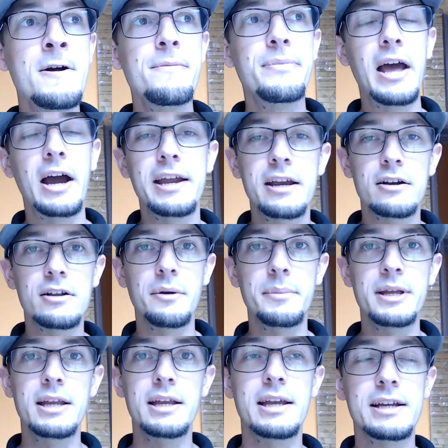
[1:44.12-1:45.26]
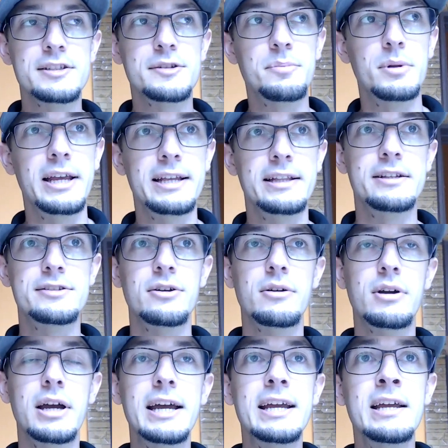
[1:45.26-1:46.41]
Now here, let me explain this,
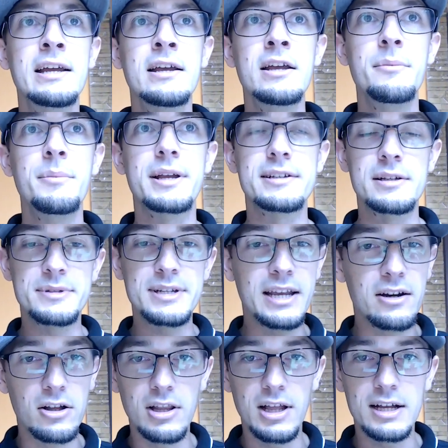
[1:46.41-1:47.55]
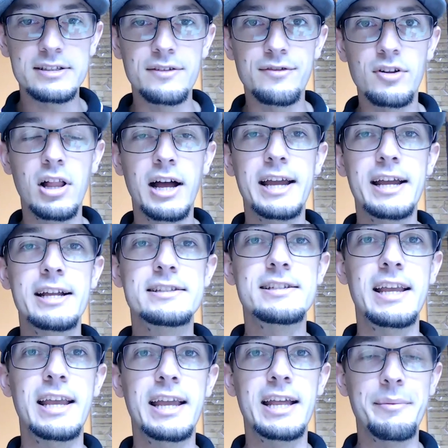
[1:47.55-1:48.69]
okay? Because I'm taking on lots of clients
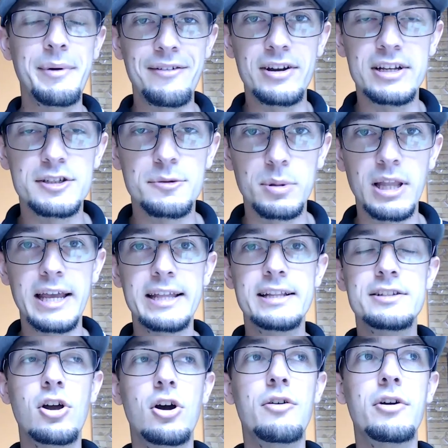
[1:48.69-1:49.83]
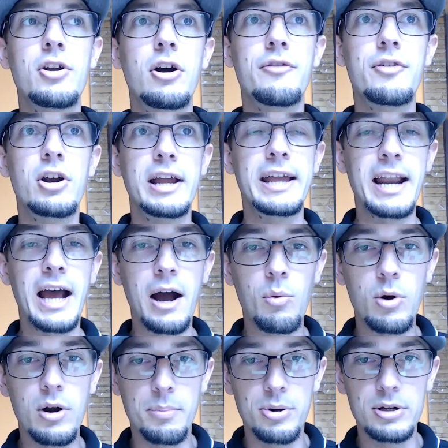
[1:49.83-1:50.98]
and I'm having to explain this over and over, and I
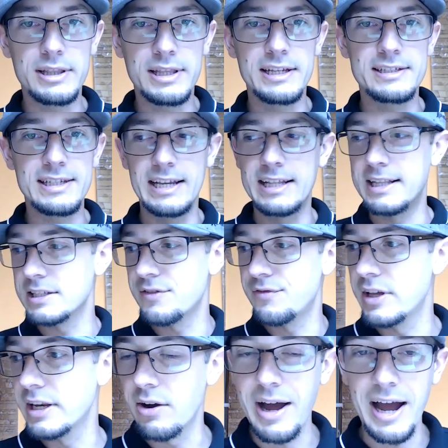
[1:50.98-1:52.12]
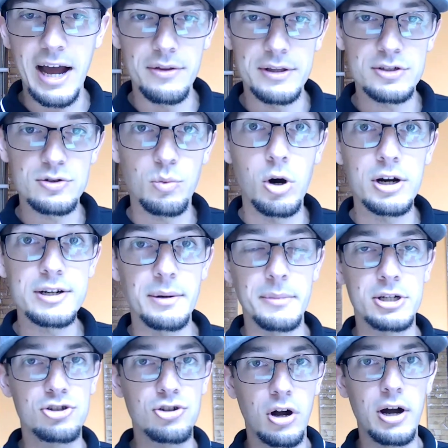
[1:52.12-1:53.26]
wanna put this in this video how this works. I'm
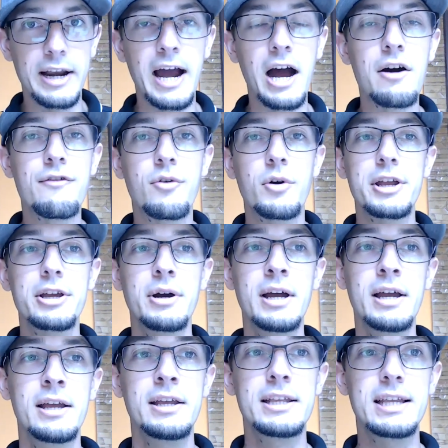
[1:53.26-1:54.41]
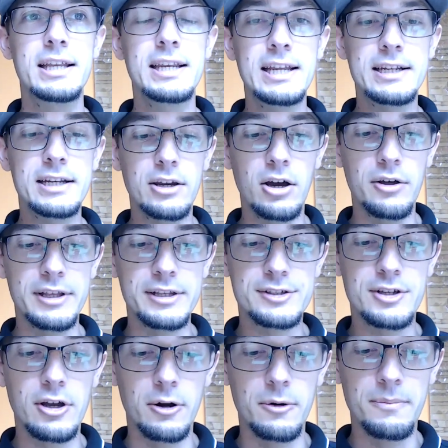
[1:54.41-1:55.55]
gonna draw it out for you. You need to know this.
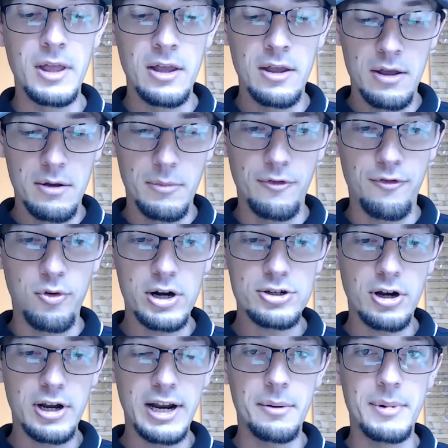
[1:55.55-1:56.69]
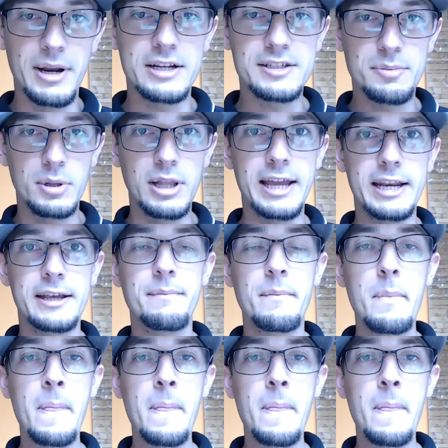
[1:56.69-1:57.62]
So before I draw it out, I'm gonna explain it.